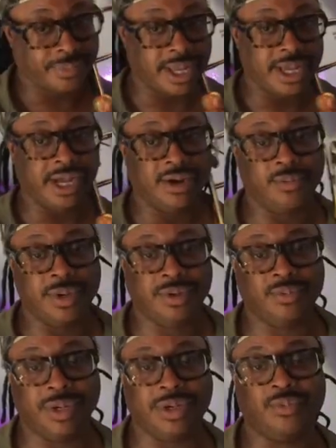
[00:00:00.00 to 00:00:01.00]

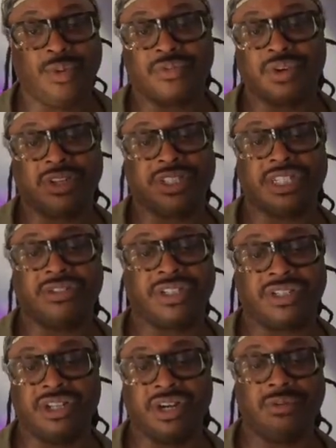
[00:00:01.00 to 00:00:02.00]
We've got a series
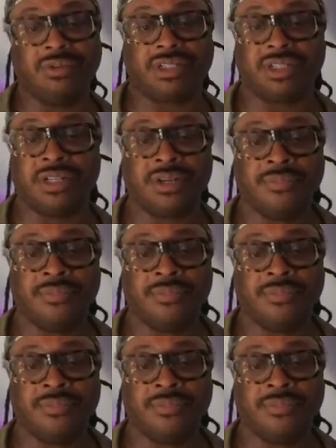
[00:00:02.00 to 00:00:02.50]
of notes,